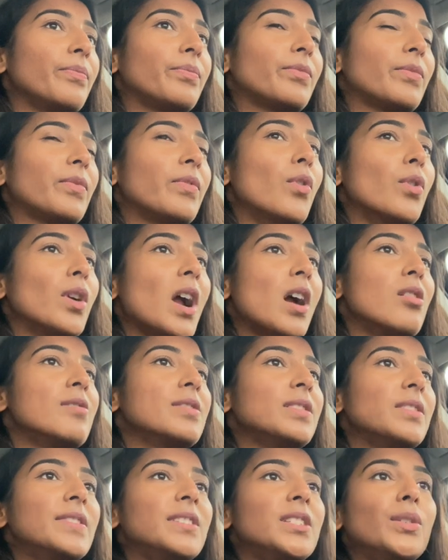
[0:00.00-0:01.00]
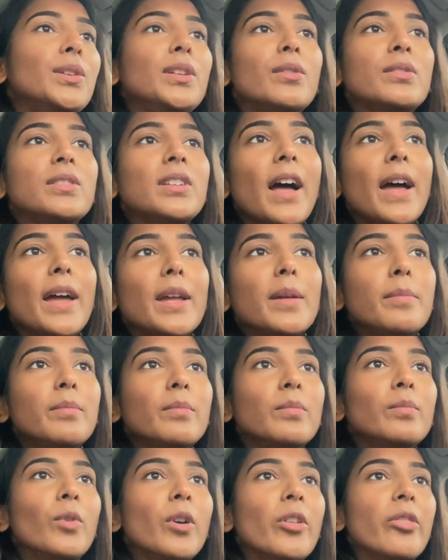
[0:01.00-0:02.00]
4 hours of studio
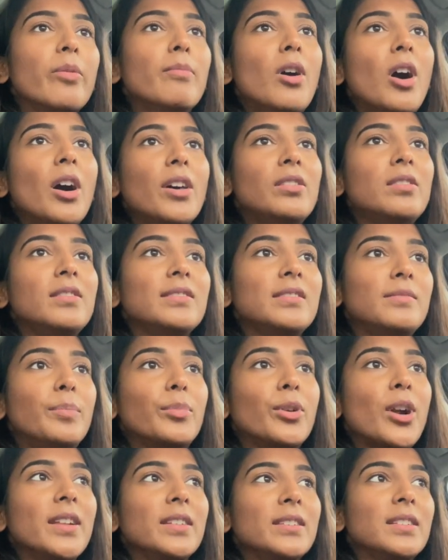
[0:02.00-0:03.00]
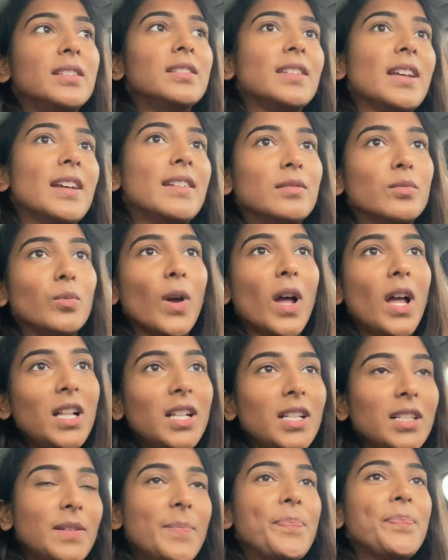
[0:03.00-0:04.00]
time with models present as
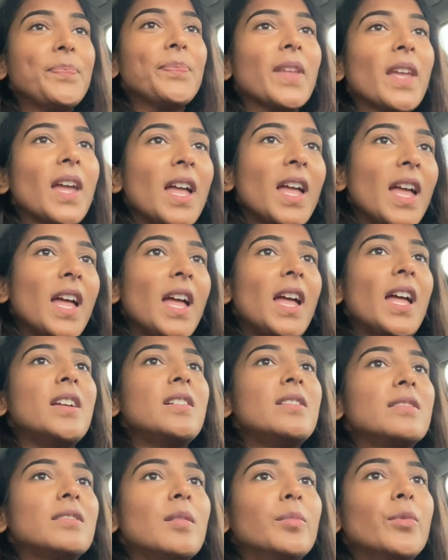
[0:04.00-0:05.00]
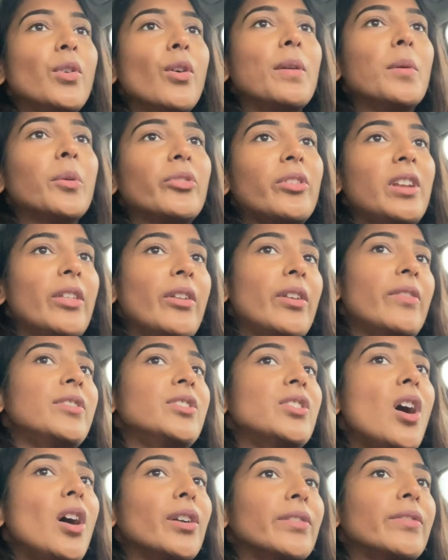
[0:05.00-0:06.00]
well. So I'm going with another
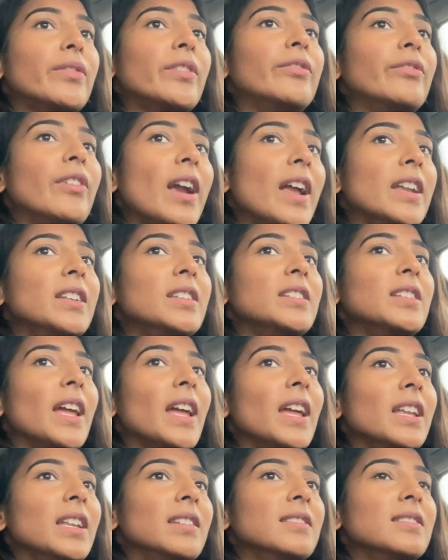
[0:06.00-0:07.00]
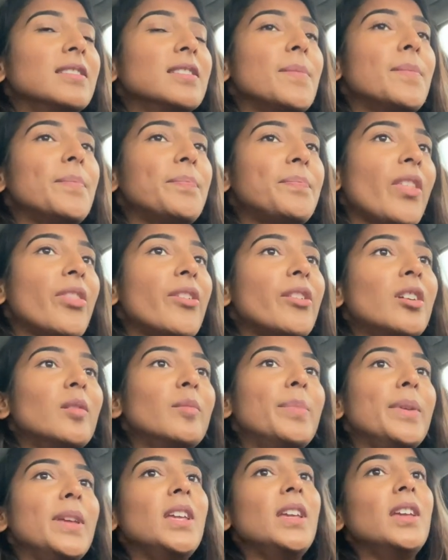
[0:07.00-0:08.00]
photographer friend, and there'll
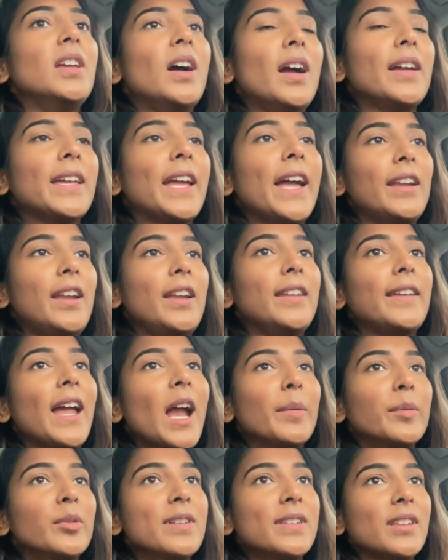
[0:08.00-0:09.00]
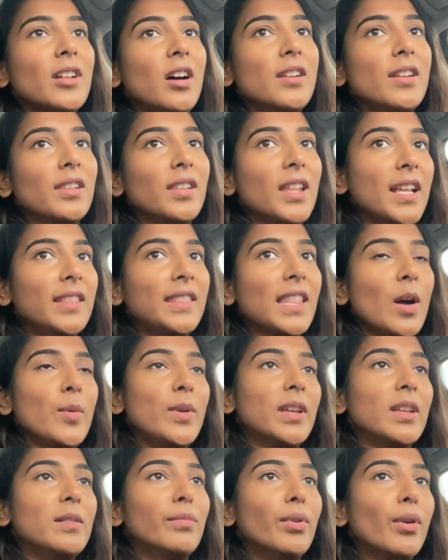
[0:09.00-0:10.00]
be Canon cameras on site that we
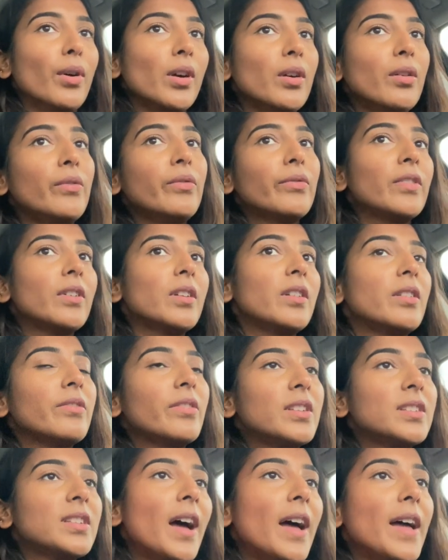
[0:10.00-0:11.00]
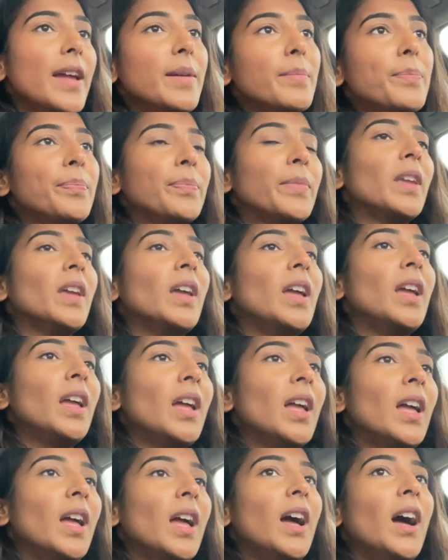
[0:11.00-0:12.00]
can borrow for the time.
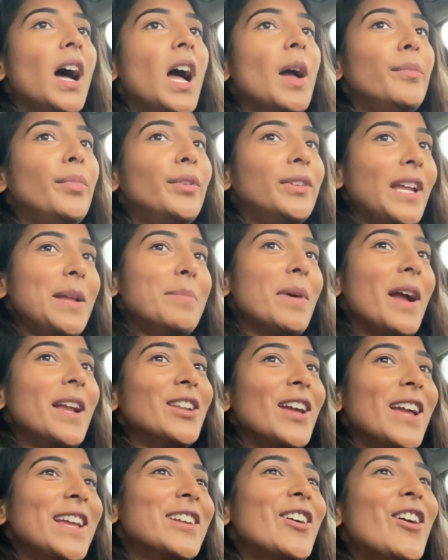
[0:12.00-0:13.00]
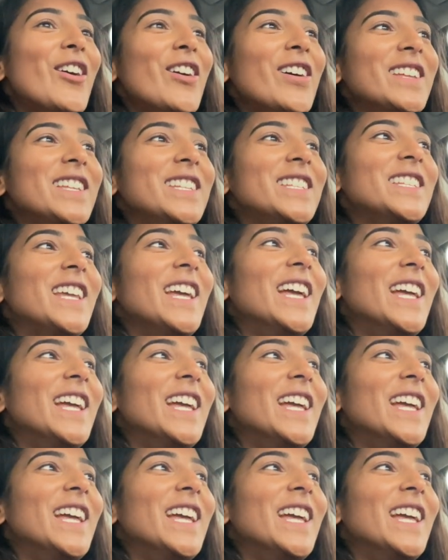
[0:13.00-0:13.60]
I'm bringing my Nikon,